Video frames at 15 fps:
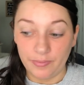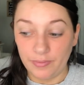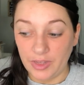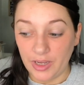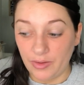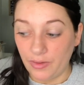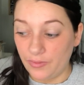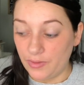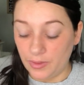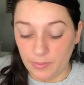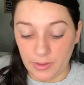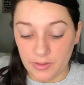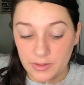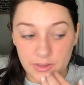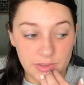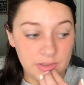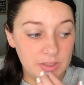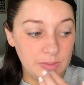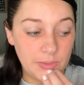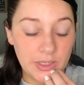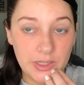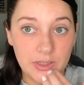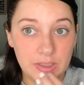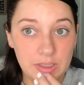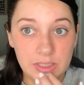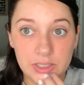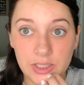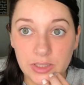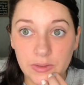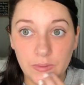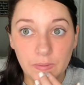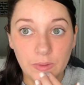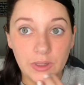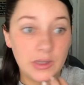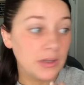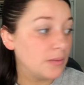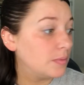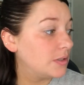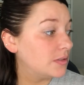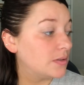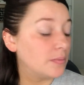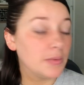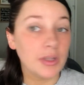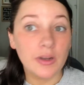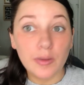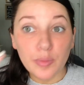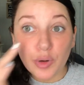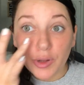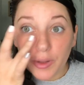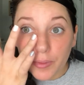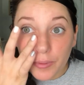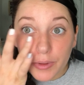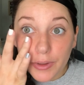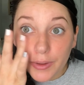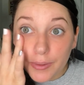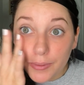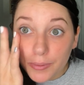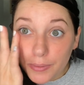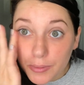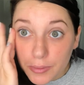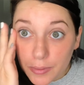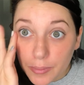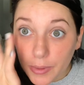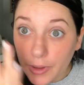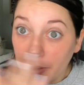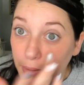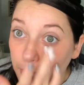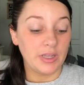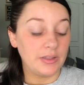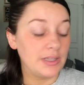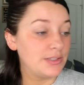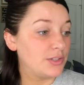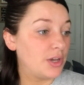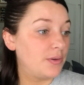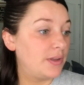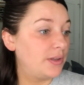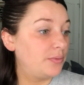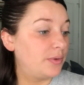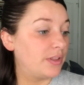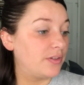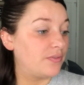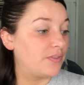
how I feel about this, to be honest. I don't think it'd be something I probably would use, but let's go in with a